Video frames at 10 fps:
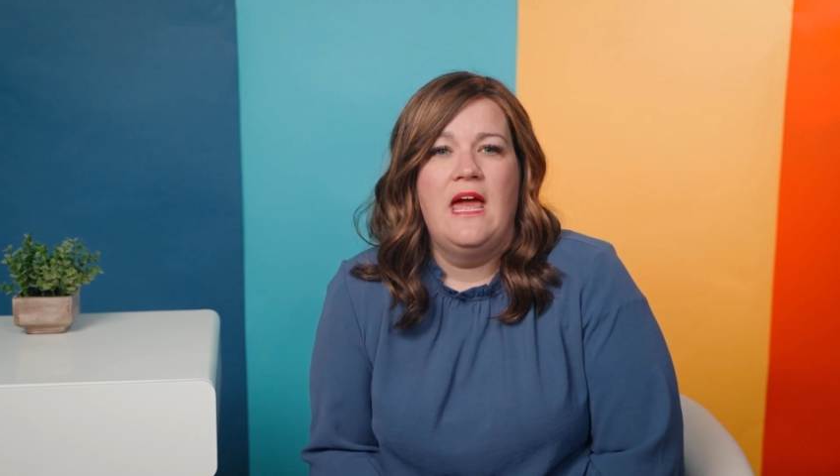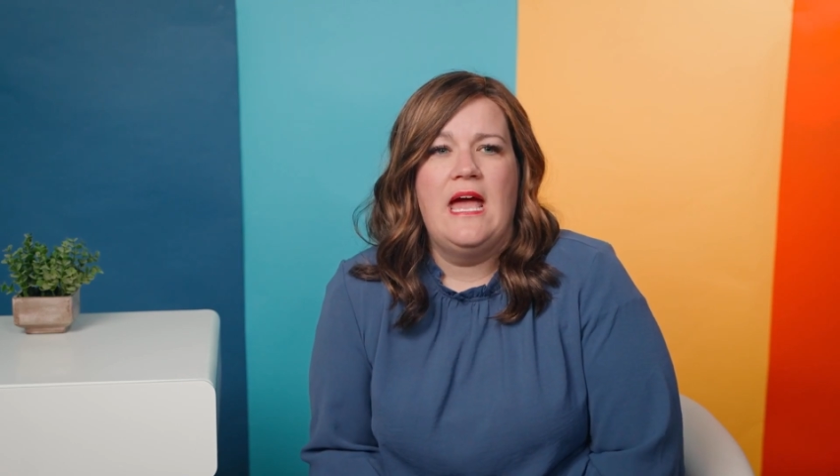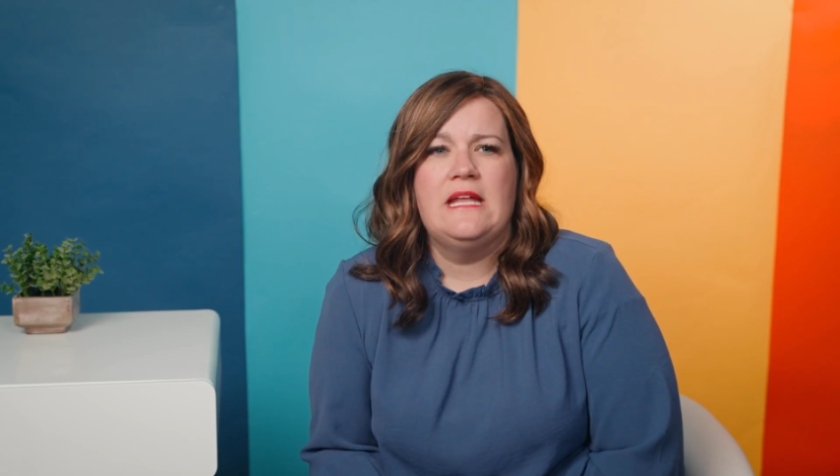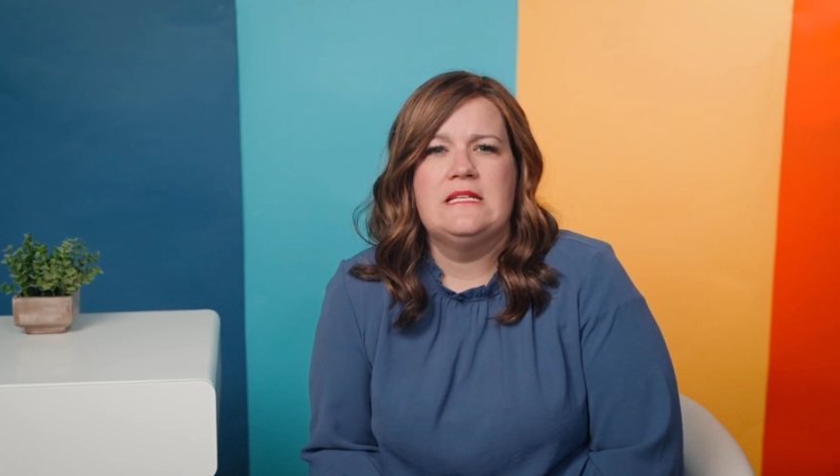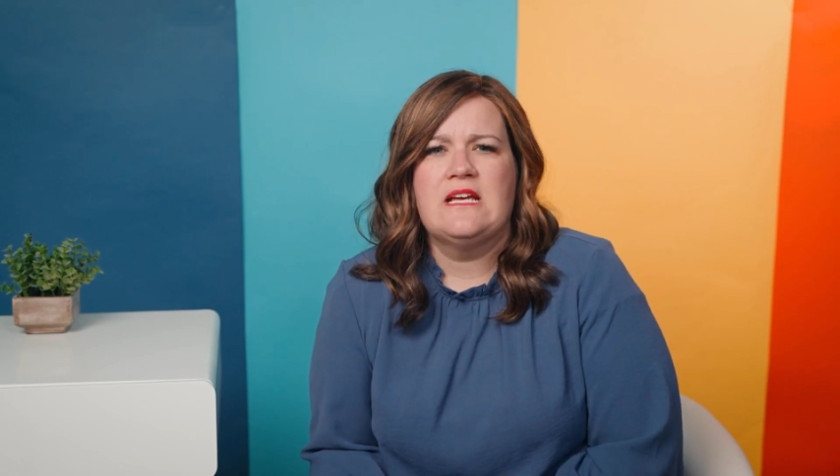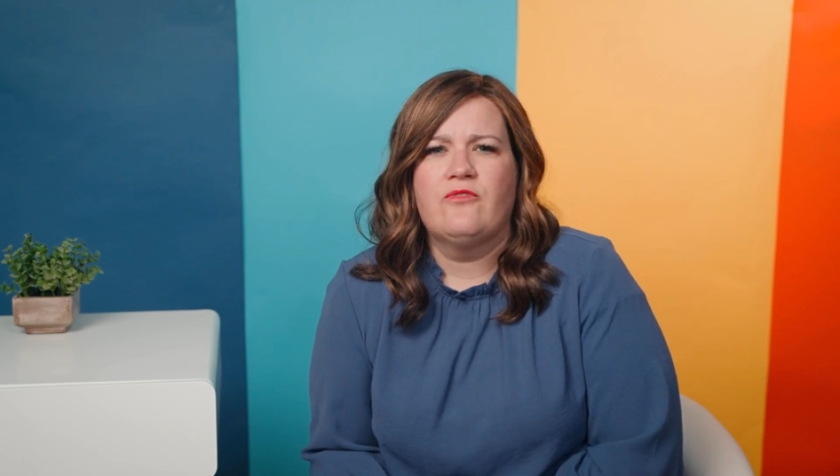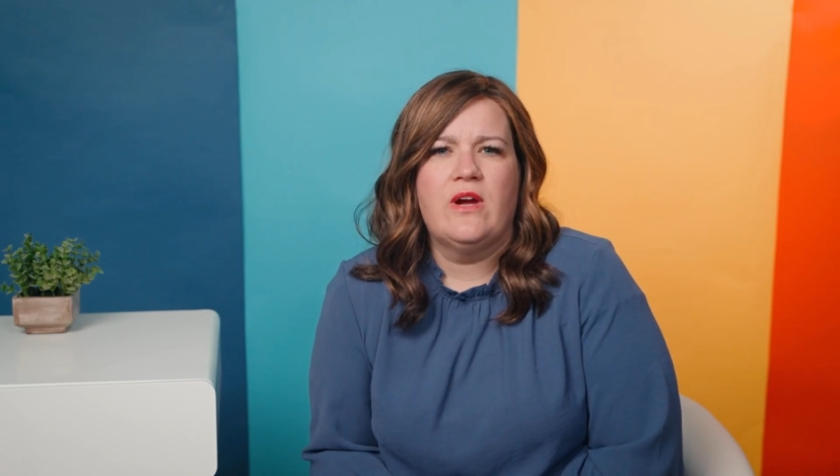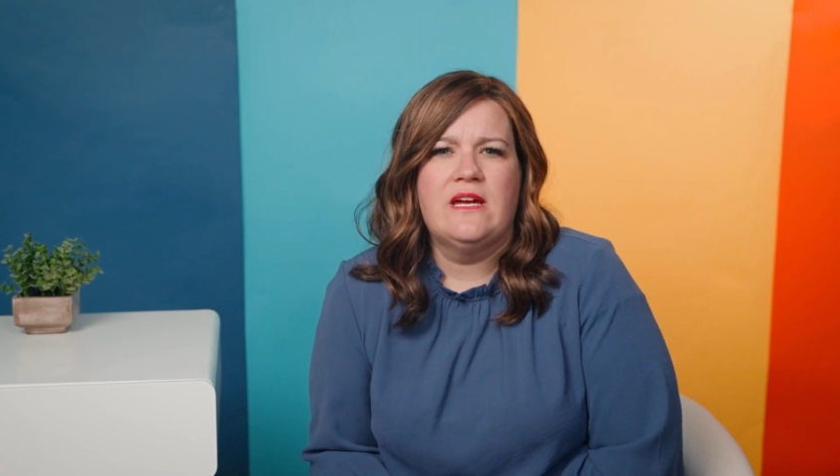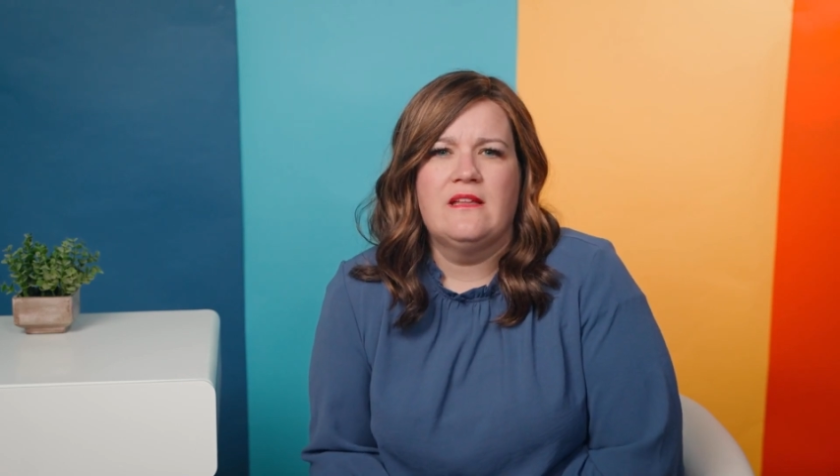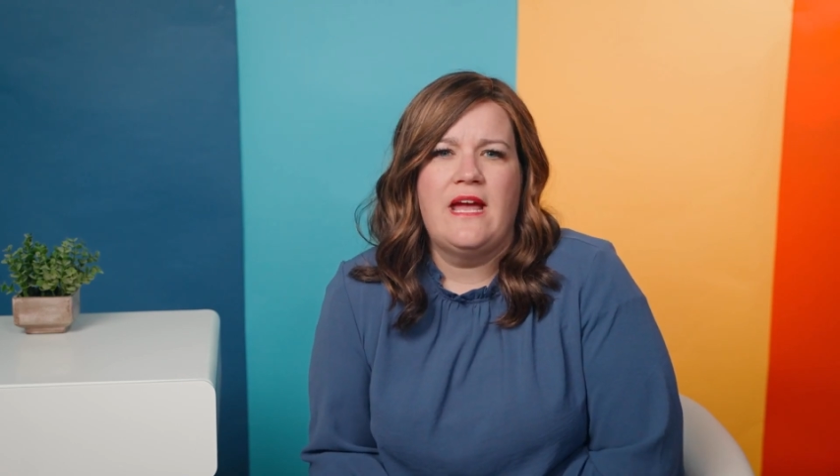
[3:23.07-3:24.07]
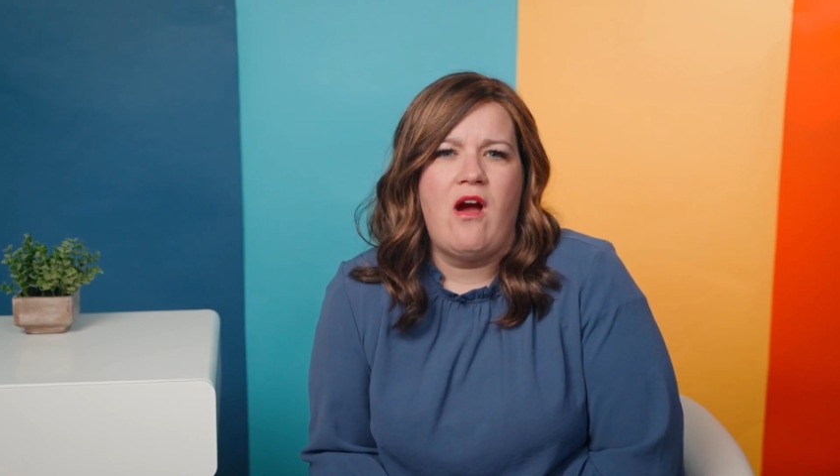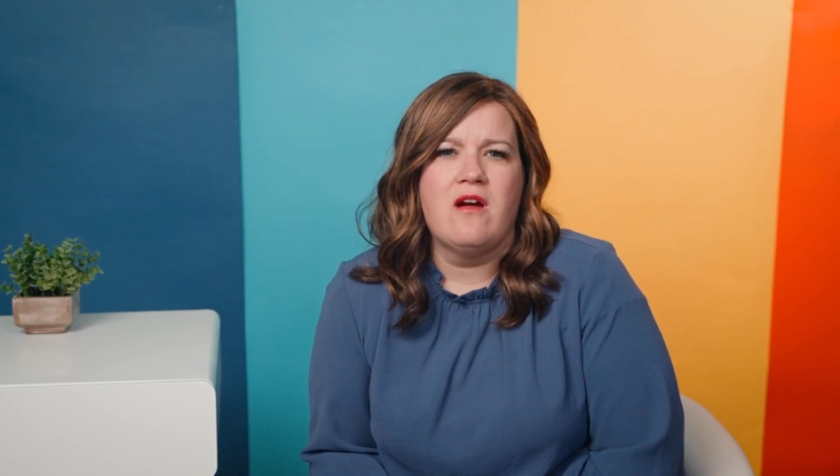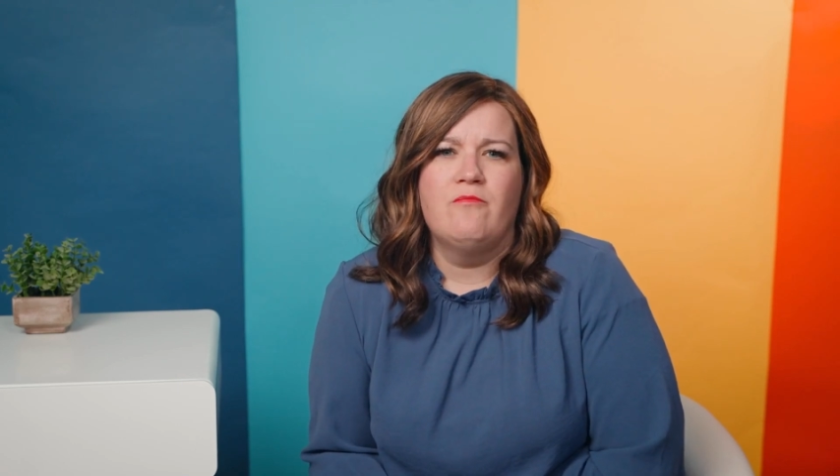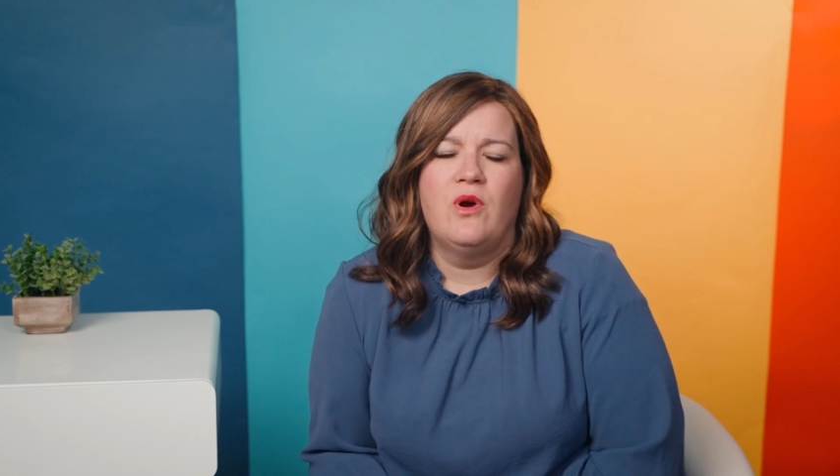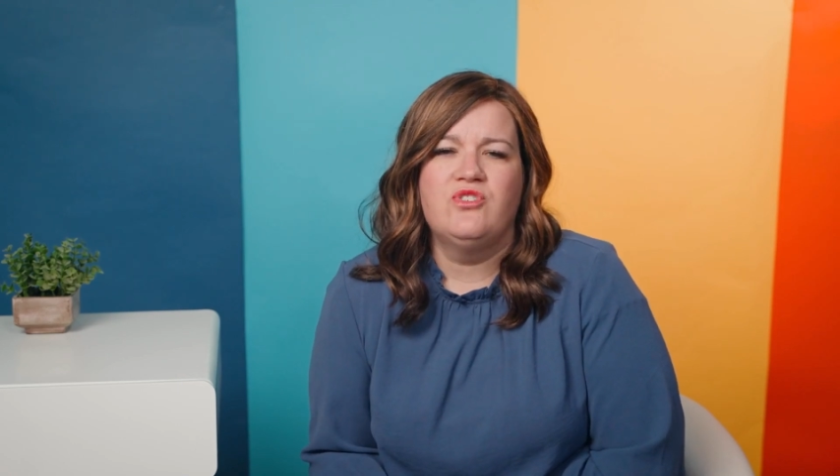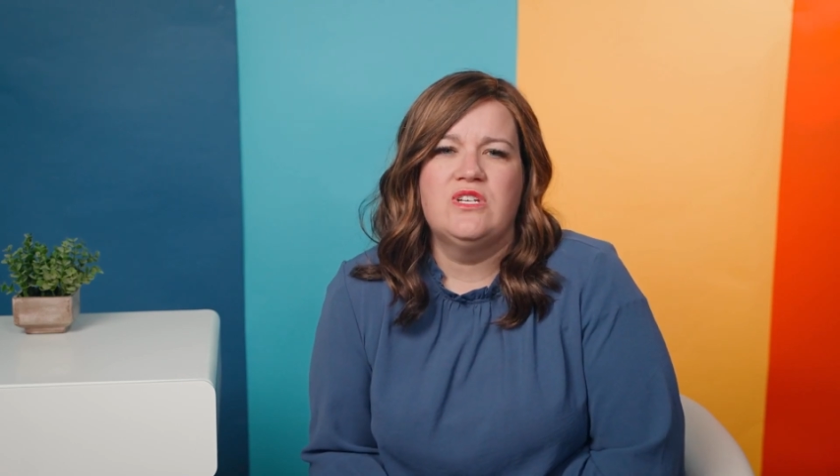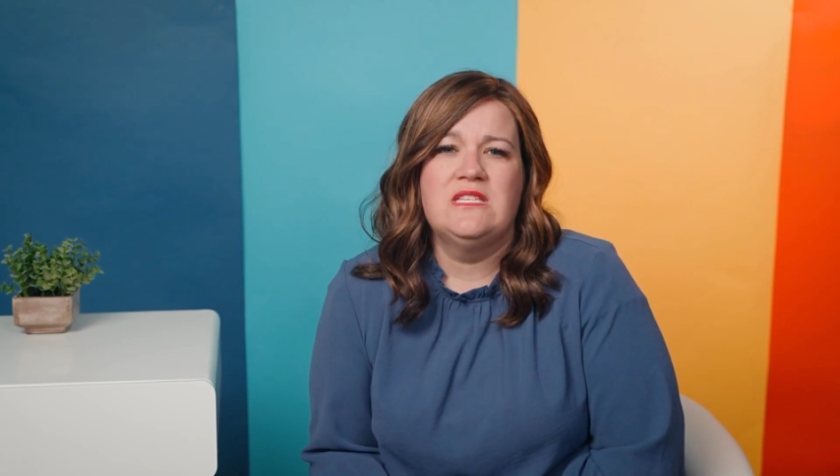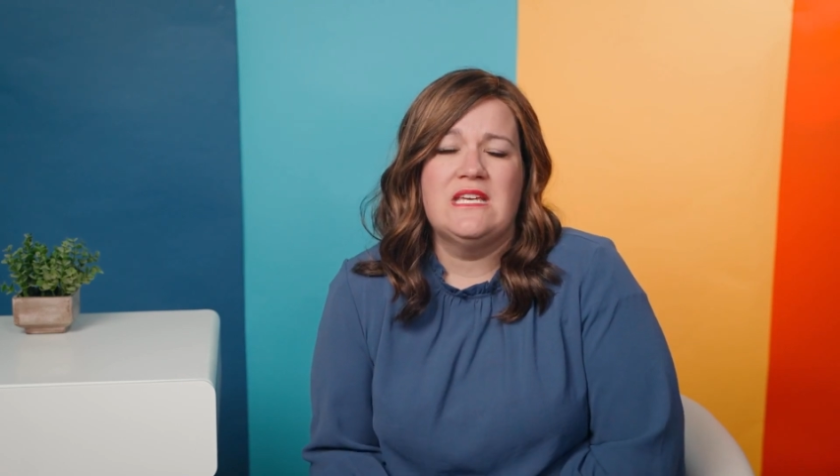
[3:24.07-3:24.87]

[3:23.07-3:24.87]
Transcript: and self-regulate our emotions.